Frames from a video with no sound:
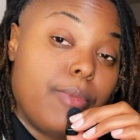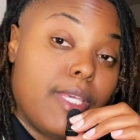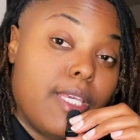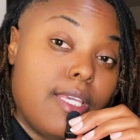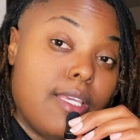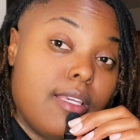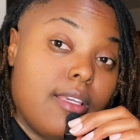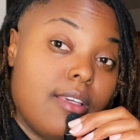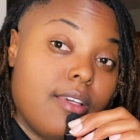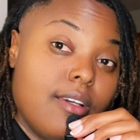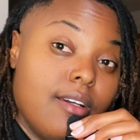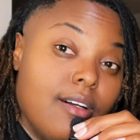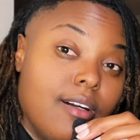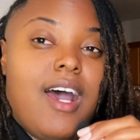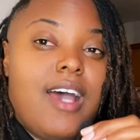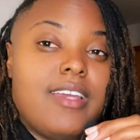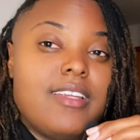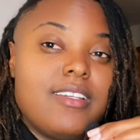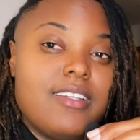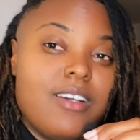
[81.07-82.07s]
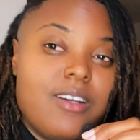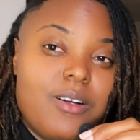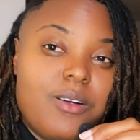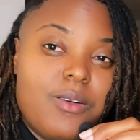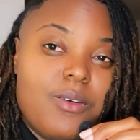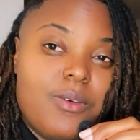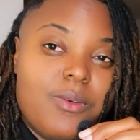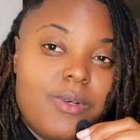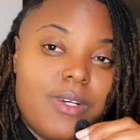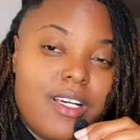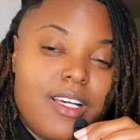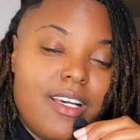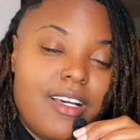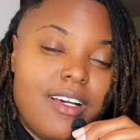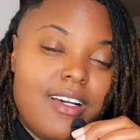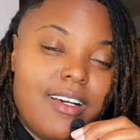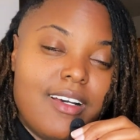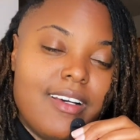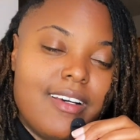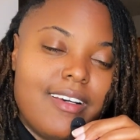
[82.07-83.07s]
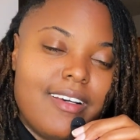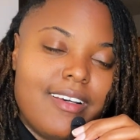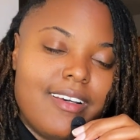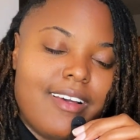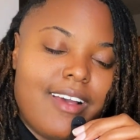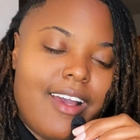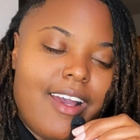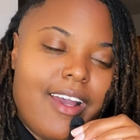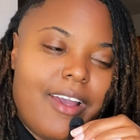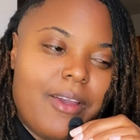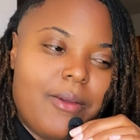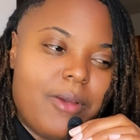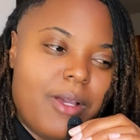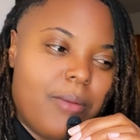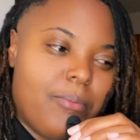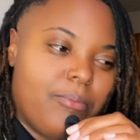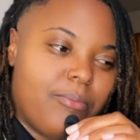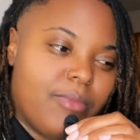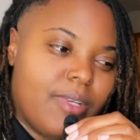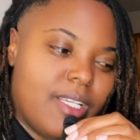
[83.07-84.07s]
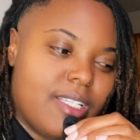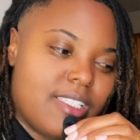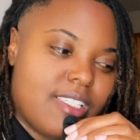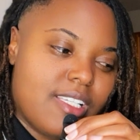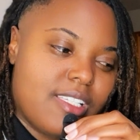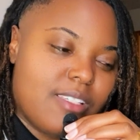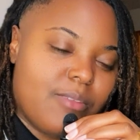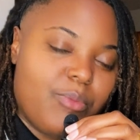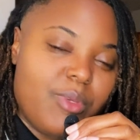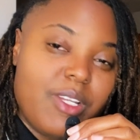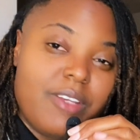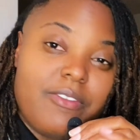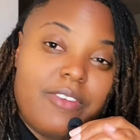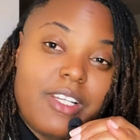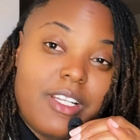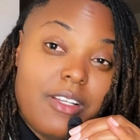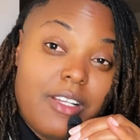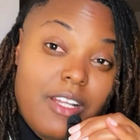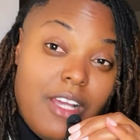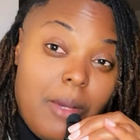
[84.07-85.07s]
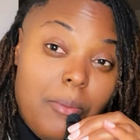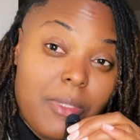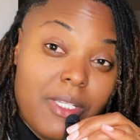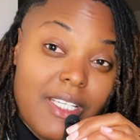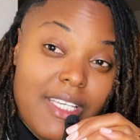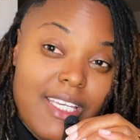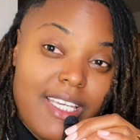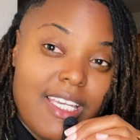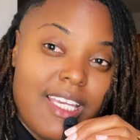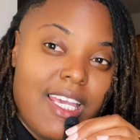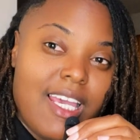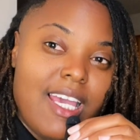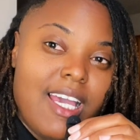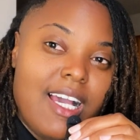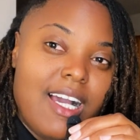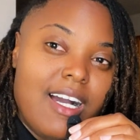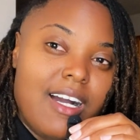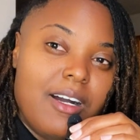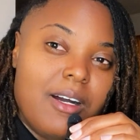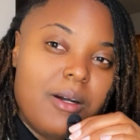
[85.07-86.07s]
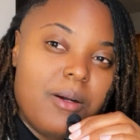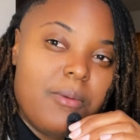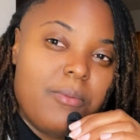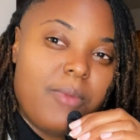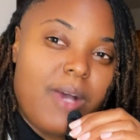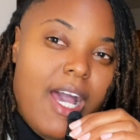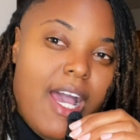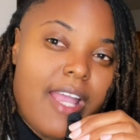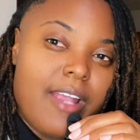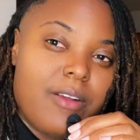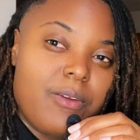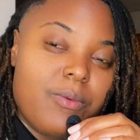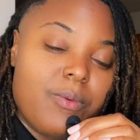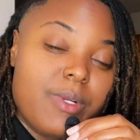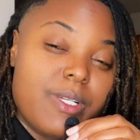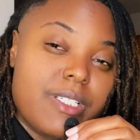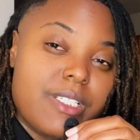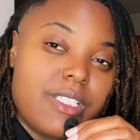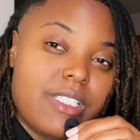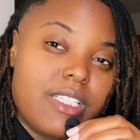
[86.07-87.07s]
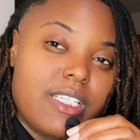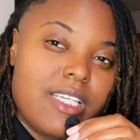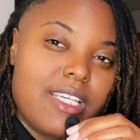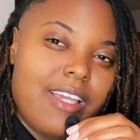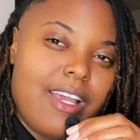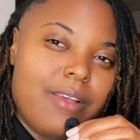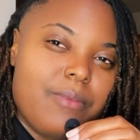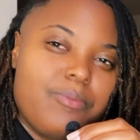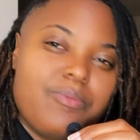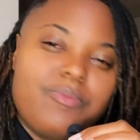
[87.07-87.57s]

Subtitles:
me, I know I'm it's a bit of an anomaly. I originally,